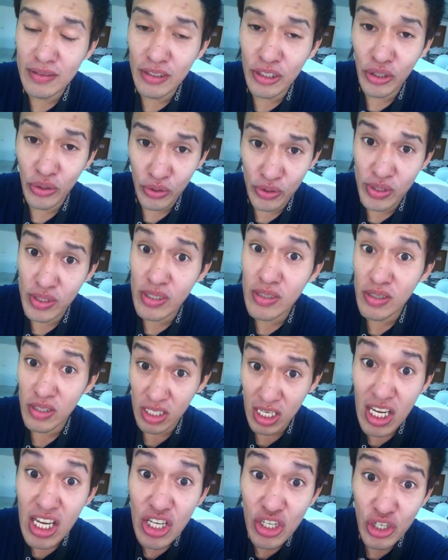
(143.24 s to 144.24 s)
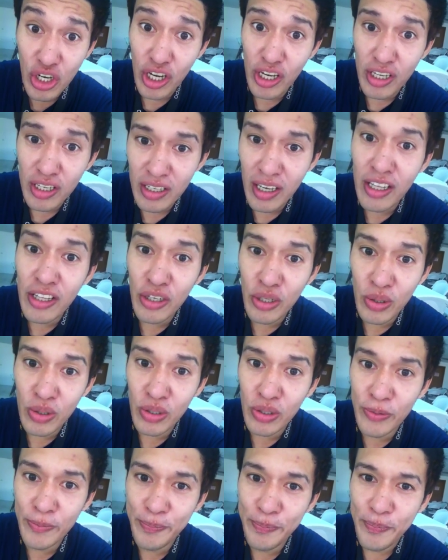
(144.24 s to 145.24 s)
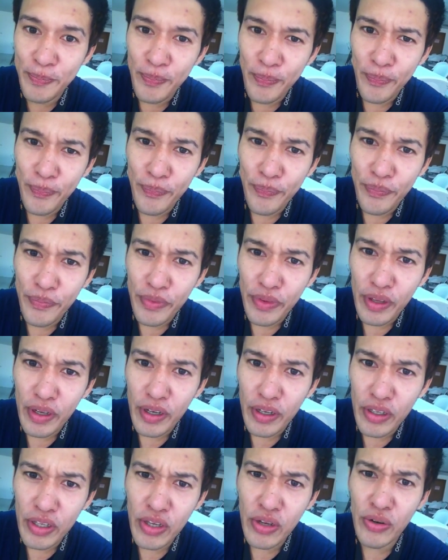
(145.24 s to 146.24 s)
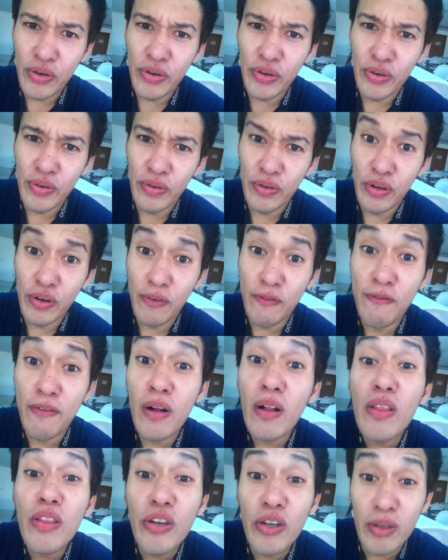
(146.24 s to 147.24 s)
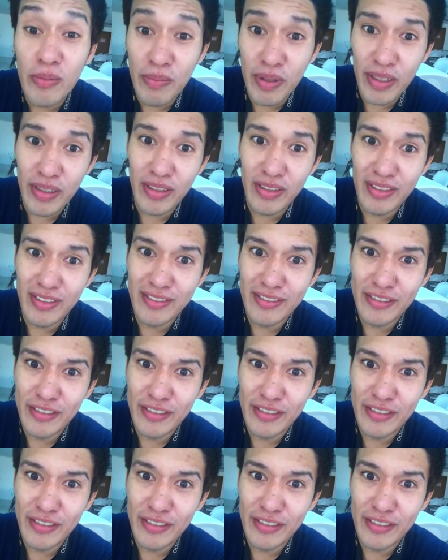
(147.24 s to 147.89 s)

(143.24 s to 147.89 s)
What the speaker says: you're still teaching, and you're vulnerable.